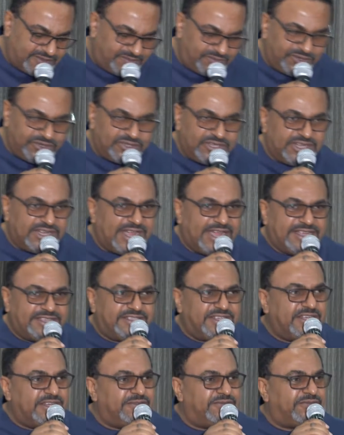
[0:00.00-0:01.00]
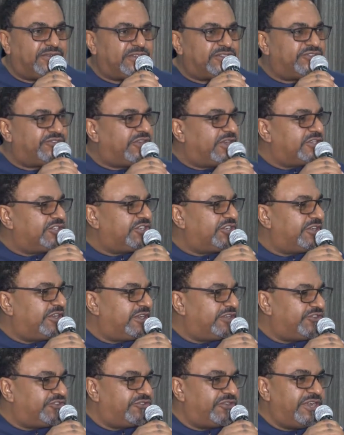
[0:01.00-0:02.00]
building IT infrastructure
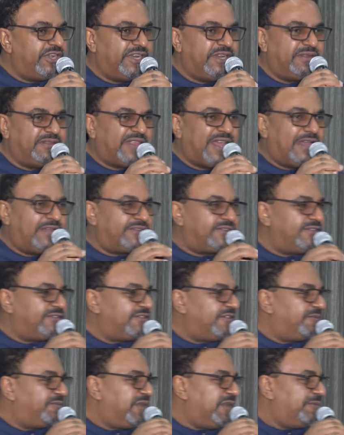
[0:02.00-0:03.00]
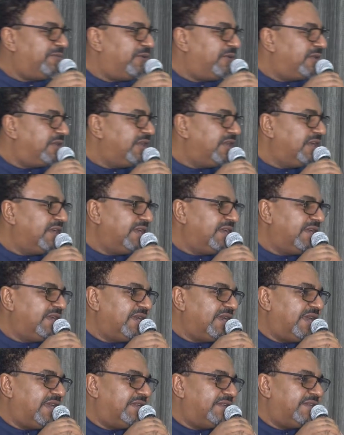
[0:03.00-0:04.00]
and training thousands of people,
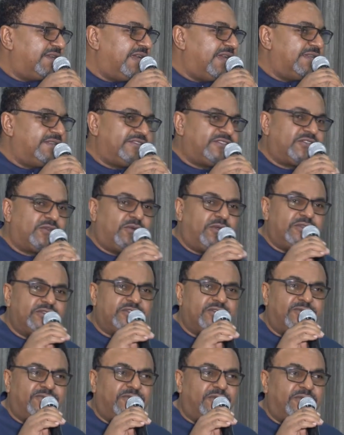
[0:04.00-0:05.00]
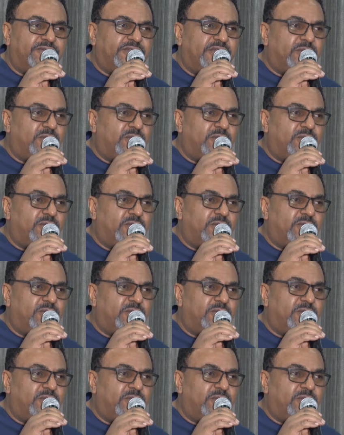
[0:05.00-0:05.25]
and so on and so forth.